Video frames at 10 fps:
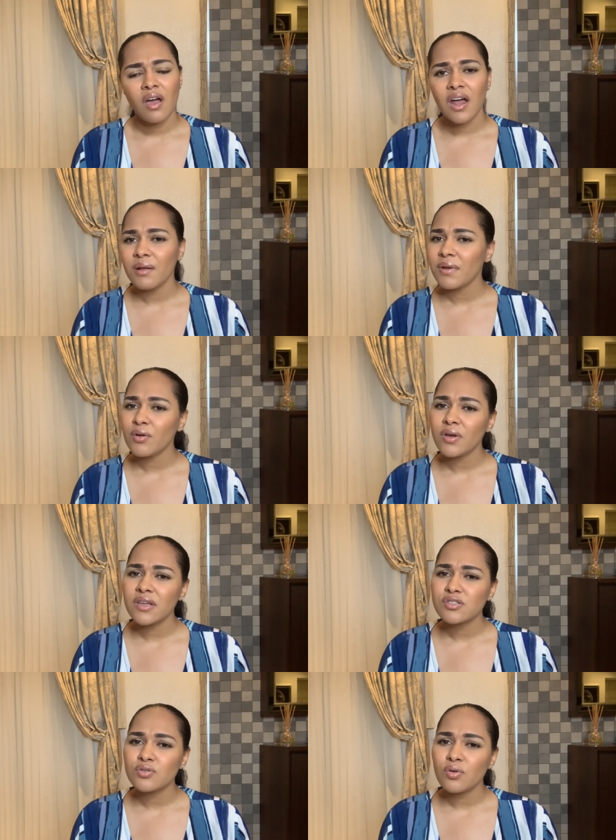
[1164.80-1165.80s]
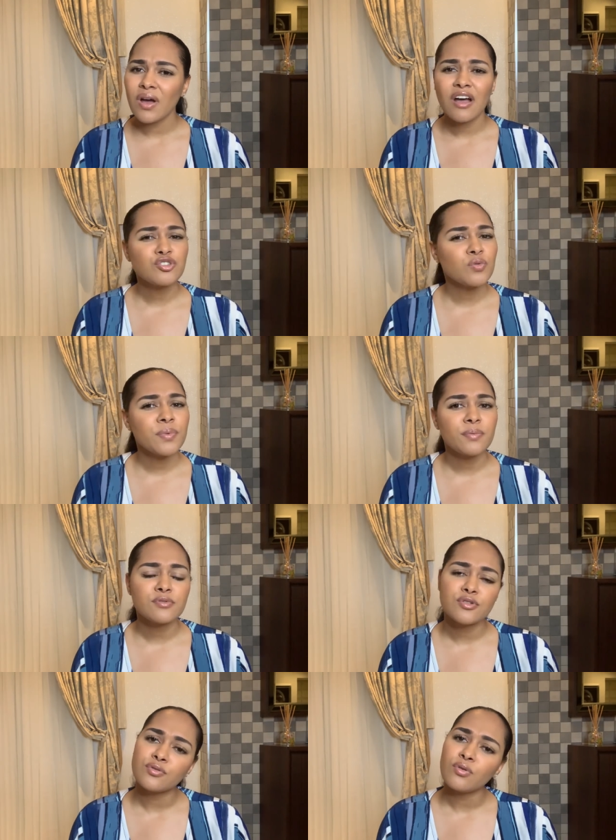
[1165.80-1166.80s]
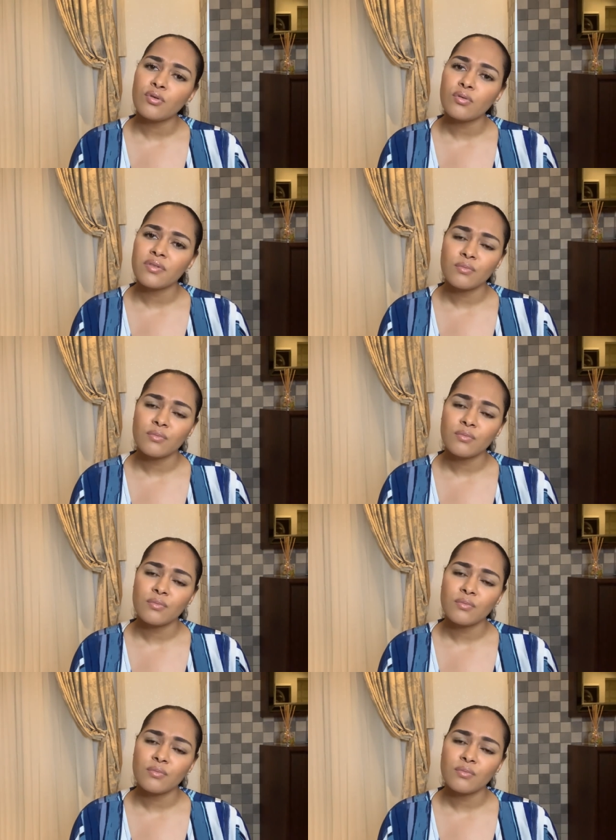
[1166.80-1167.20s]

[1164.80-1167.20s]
And I'm like, okay, so how do you want people to know,